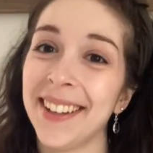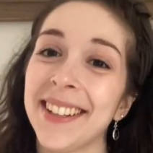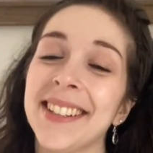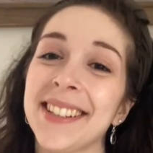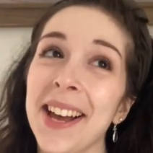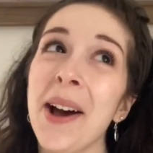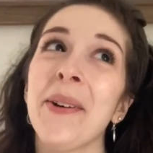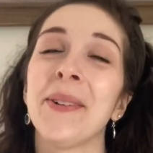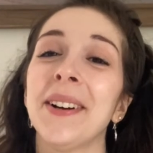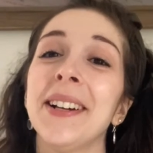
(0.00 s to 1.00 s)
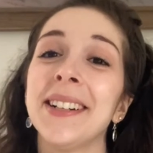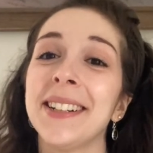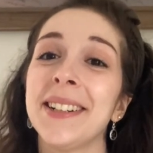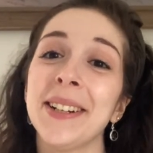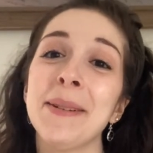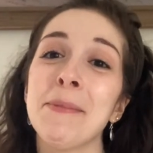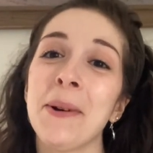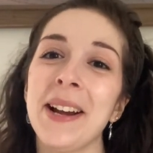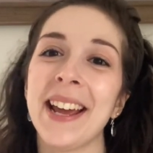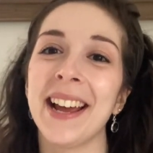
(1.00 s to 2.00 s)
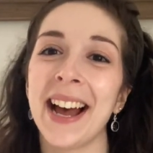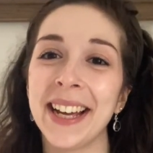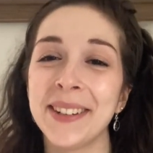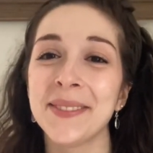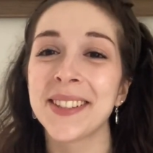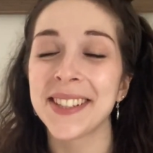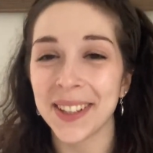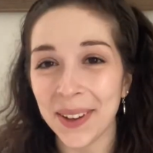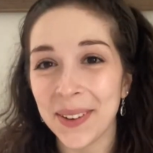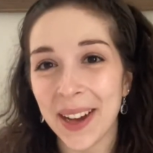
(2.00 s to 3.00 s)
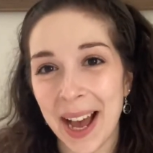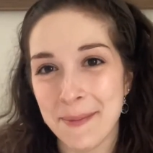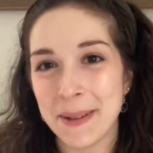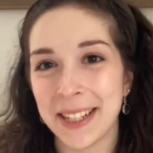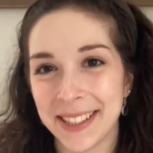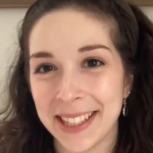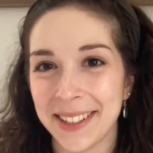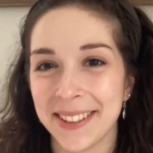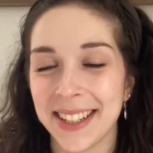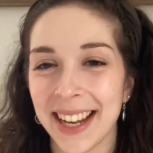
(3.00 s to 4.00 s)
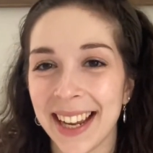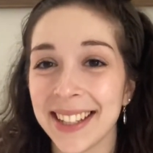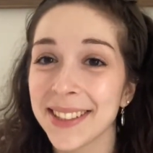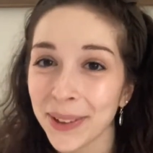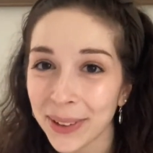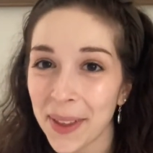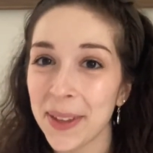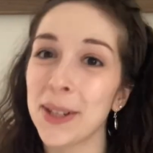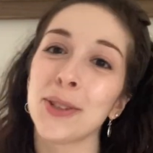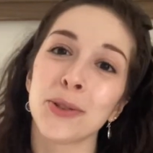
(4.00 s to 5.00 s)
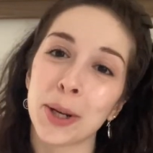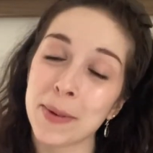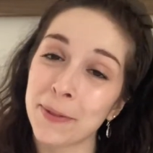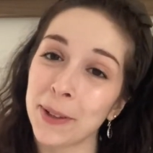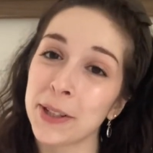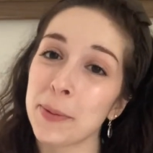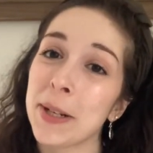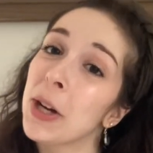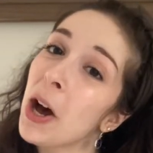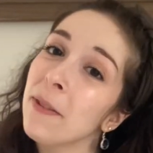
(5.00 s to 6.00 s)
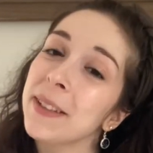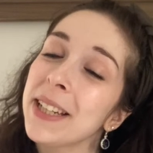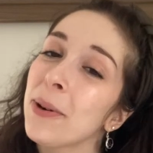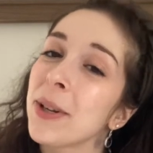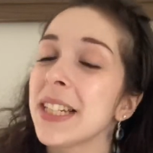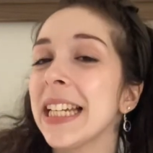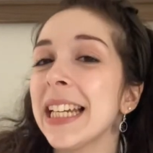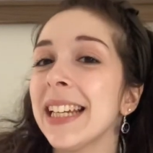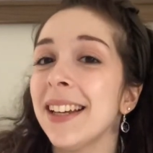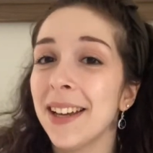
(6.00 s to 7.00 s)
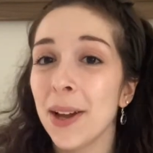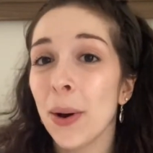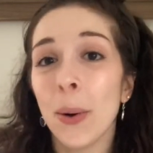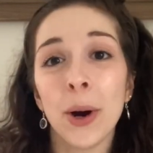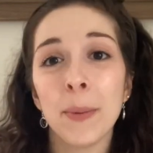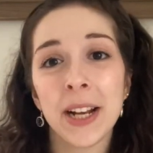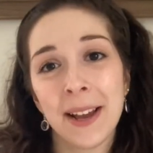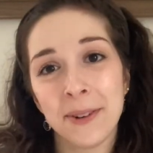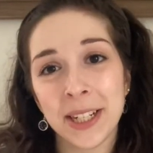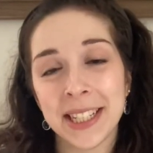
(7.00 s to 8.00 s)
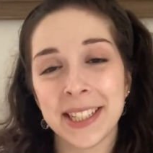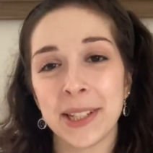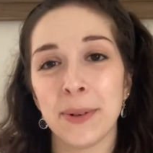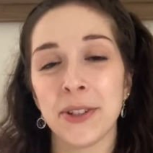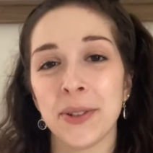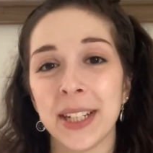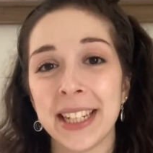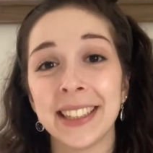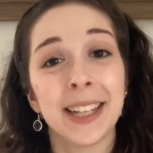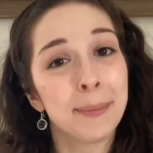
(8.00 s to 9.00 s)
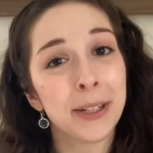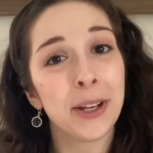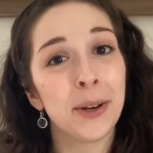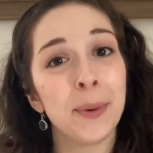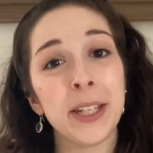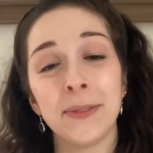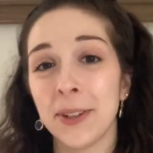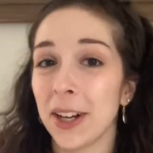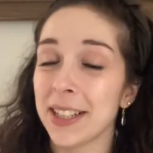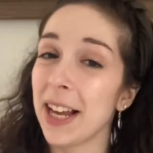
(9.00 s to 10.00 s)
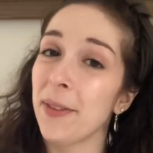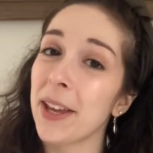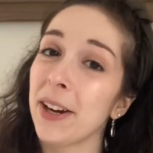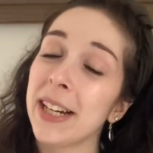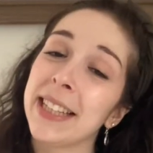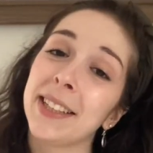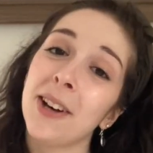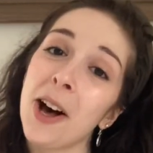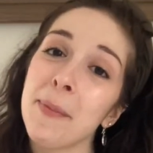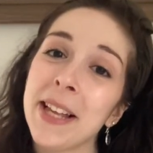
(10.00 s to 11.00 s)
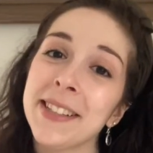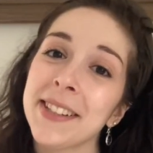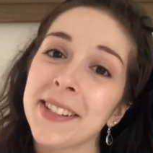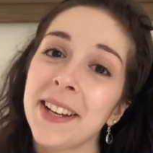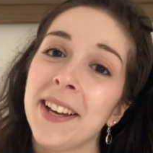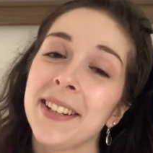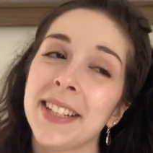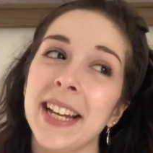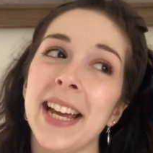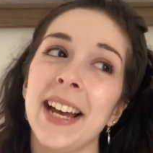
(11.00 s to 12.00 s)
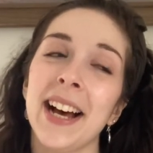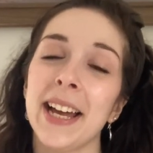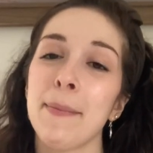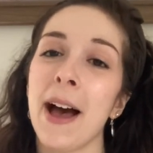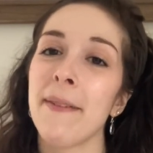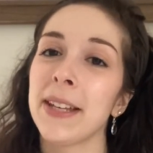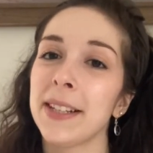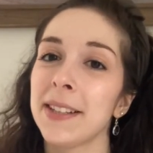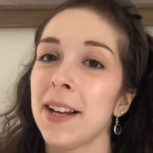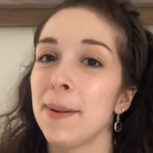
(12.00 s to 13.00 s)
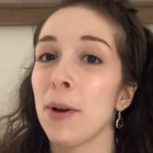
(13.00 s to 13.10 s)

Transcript: So Good morning. I am so happy to see you today. So glad that you could join me for a little bit of coffee or tea or whatever it is that you are drinking. Let me know what you've got down there in the comments. Today I am having some